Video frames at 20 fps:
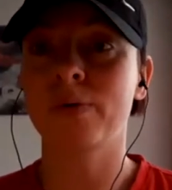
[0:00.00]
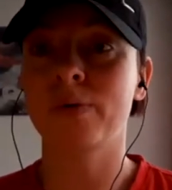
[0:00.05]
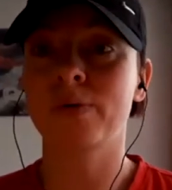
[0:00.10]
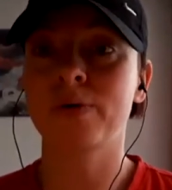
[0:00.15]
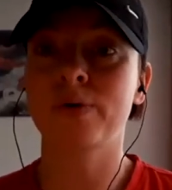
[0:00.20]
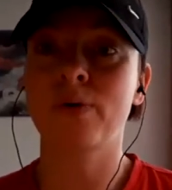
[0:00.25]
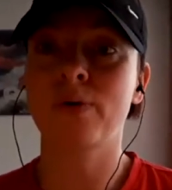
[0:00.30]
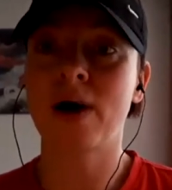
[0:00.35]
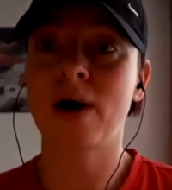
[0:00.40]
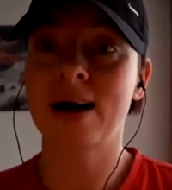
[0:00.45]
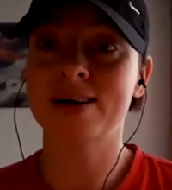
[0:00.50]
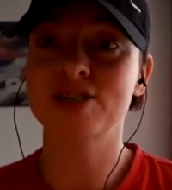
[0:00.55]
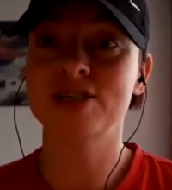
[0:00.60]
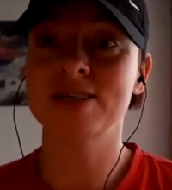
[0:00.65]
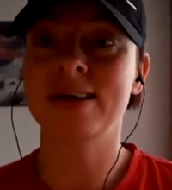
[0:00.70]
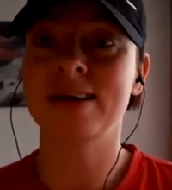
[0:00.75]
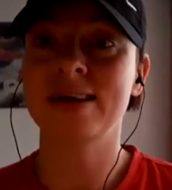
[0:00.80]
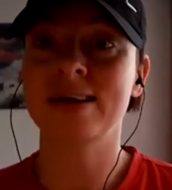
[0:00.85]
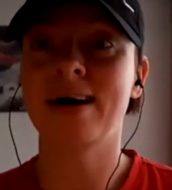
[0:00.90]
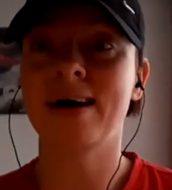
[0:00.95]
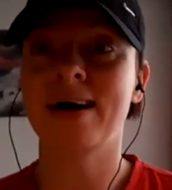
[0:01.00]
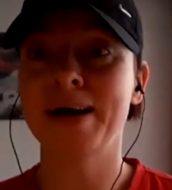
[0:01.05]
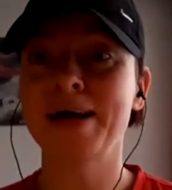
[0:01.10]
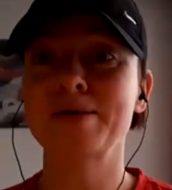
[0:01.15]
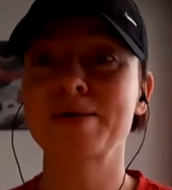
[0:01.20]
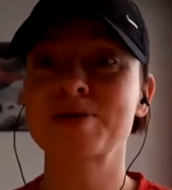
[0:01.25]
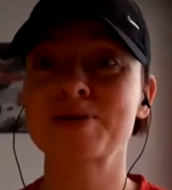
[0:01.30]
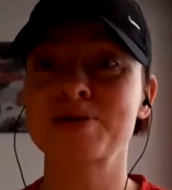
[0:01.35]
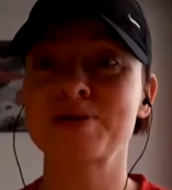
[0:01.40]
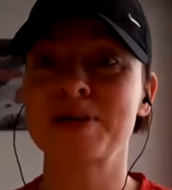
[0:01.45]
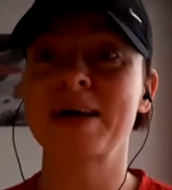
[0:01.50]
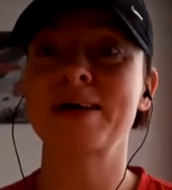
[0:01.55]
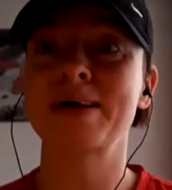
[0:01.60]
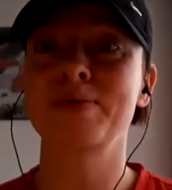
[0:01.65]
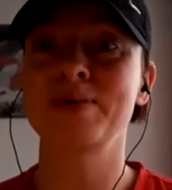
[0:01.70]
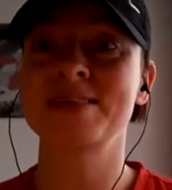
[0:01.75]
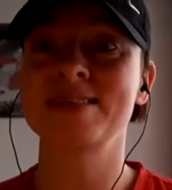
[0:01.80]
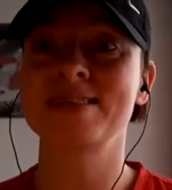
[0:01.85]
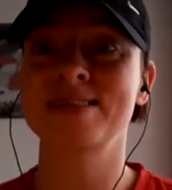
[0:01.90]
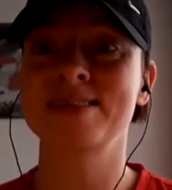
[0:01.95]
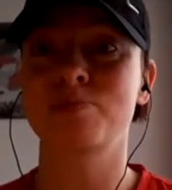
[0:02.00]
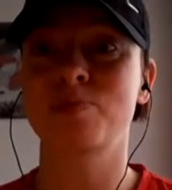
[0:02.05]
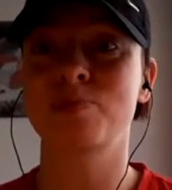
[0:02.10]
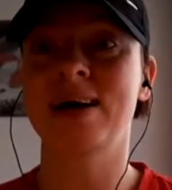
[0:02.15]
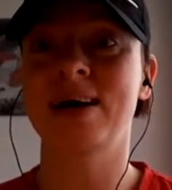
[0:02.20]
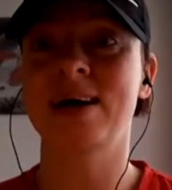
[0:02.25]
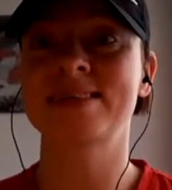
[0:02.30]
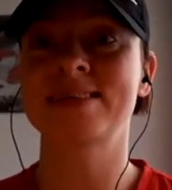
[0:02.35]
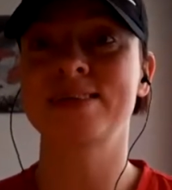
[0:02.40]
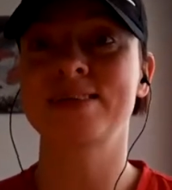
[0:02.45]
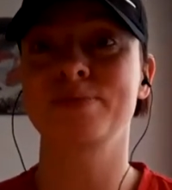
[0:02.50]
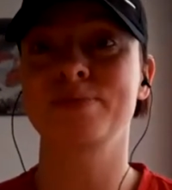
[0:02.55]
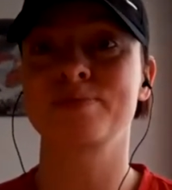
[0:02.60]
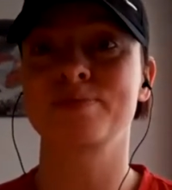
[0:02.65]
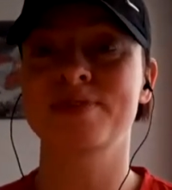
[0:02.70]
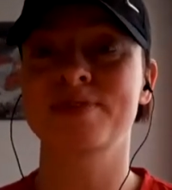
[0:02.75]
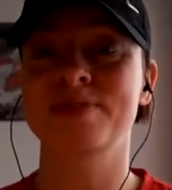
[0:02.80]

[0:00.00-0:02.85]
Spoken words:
who actually I am today with the platform.